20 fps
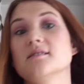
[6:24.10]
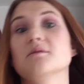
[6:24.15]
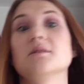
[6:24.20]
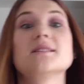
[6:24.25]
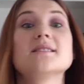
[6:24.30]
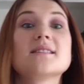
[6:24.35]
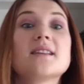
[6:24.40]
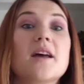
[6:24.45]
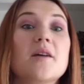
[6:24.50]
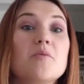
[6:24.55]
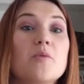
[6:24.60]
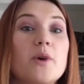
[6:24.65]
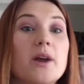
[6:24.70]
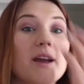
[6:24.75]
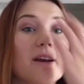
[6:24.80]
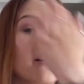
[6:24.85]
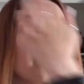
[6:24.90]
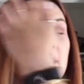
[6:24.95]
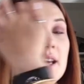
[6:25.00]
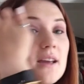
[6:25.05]
the ones that I'm
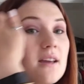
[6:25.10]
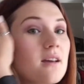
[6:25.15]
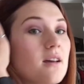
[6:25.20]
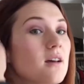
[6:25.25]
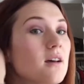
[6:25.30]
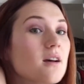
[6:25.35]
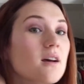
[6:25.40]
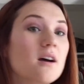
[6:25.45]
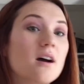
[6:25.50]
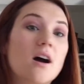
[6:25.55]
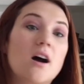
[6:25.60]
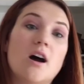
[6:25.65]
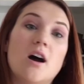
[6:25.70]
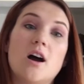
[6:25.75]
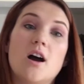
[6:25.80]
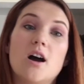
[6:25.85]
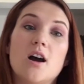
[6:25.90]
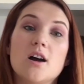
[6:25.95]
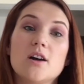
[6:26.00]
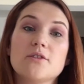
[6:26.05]
wearing
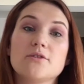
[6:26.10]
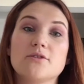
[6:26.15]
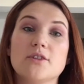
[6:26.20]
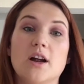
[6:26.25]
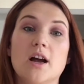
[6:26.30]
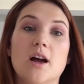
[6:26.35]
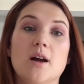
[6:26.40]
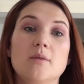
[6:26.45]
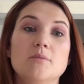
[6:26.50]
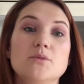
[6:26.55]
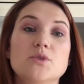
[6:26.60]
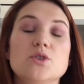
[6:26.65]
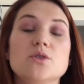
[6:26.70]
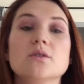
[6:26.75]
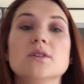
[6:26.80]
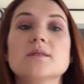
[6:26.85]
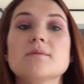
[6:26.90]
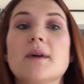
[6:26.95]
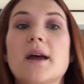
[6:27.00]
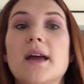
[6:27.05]
are from
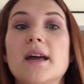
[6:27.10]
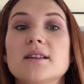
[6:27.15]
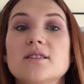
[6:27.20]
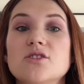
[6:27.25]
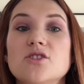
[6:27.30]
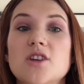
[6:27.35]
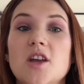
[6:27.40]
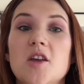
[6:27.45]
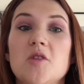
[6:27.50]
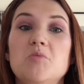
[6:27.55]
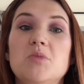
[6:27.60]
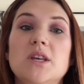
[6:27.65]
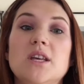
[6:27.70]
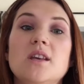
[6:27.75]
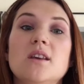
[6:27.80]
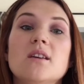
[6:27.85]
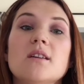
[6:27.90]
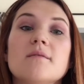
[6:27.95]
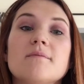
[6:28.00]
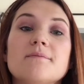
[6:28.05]
Jewels by
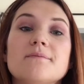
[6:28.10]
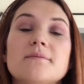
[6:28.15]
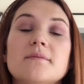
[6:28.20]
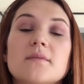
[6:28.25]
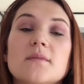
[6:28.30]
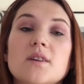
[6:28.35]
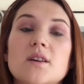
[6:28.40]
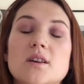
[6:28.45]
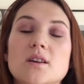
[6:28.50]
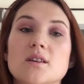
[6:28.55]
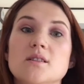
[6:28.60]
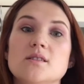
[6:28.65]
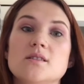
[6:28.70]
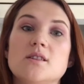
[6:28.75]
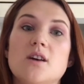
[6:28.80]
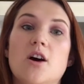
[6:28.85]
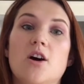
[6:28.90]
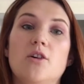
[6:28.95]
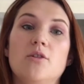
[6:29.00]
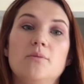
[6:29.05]
SJB.
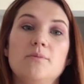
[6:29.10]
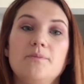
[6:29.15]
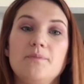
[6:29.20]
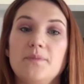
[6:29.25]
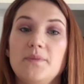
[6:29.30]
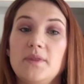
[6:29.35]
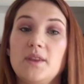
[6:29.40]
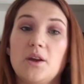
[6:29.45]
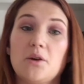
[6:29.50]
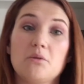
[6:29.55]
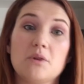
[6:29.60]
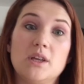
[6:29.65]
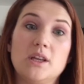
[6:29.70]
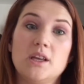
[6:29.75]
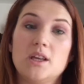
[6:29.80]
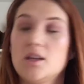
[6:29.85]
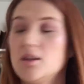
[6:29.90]
So they're really